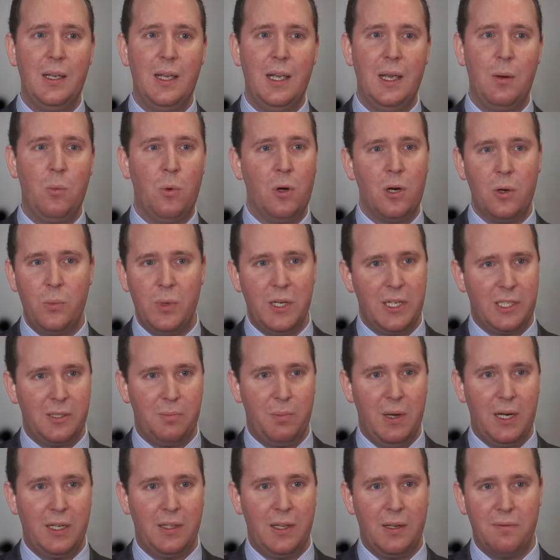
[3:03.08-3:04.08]
And what can we
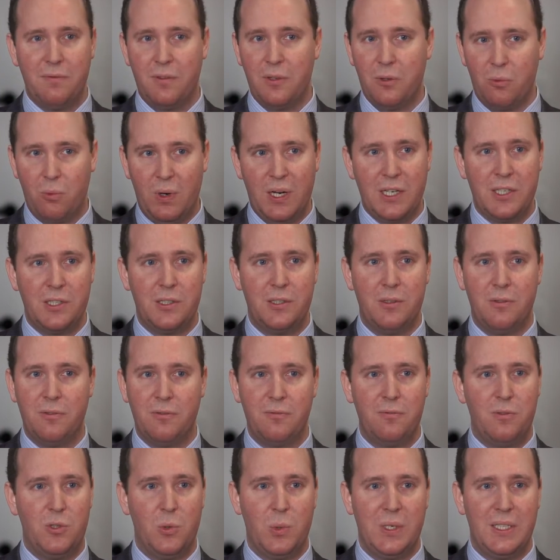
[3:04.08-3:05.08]
expect then for the rest of
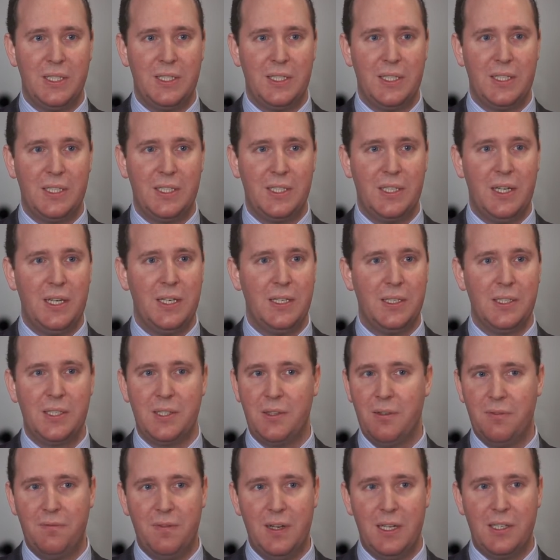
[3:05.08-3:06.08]
2016? Is the
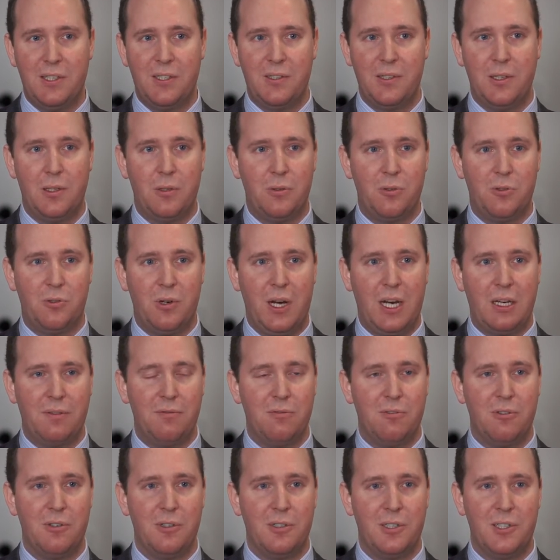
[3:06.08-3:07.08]
Fed still on track
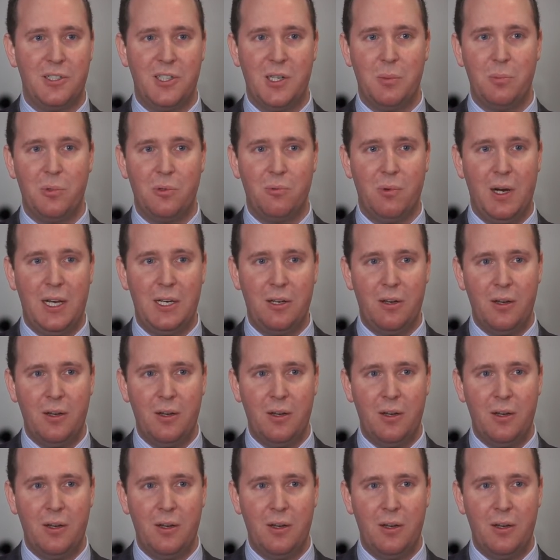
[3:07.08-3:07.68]
for a December rate